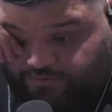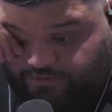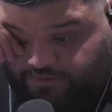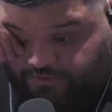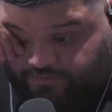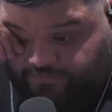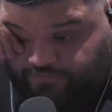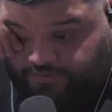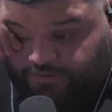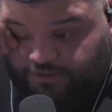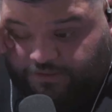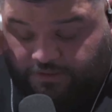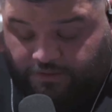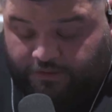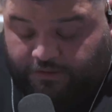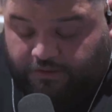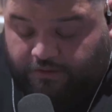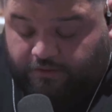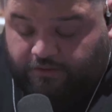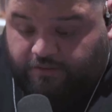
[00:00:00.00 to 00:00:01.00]
of
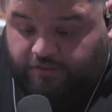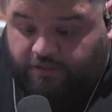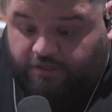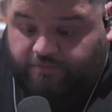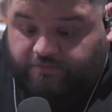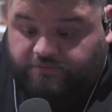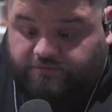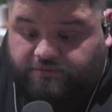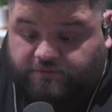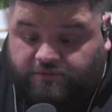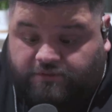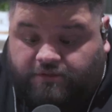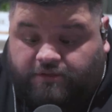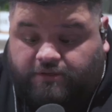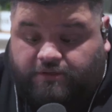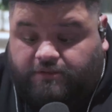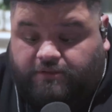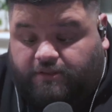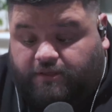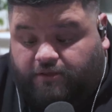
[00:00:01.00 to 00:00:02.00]
themes
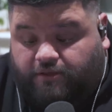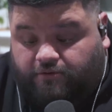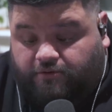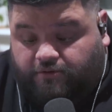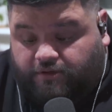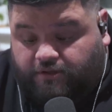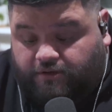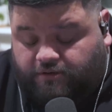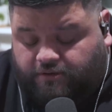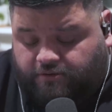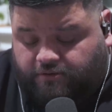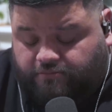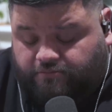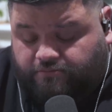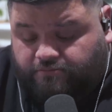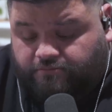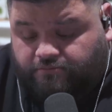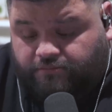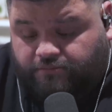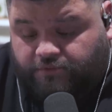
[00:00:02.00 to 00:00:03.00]
that you can
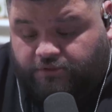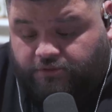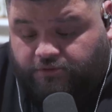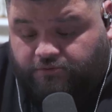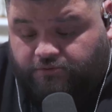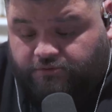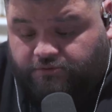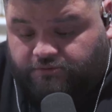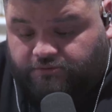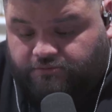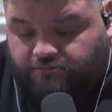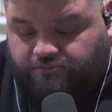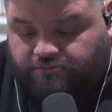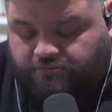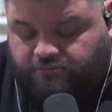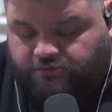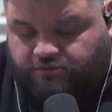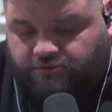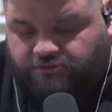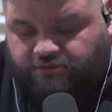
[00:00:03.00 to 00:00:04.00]
use
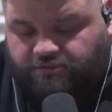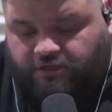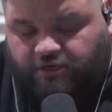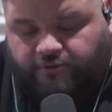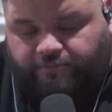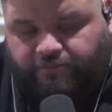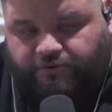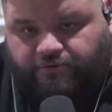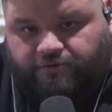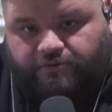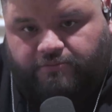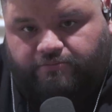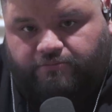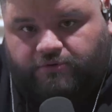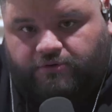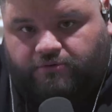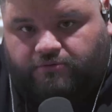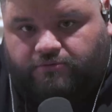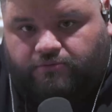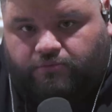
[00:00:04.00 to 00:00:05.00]
to set up your
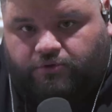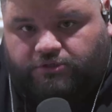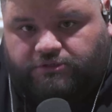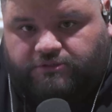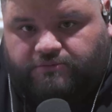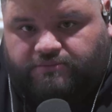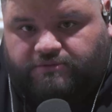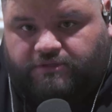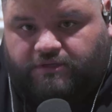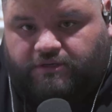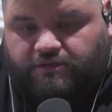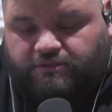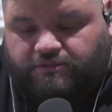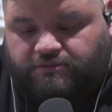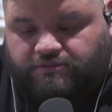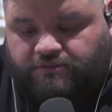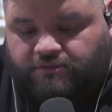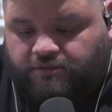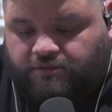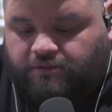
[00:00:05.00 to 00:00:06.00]
own worship set list.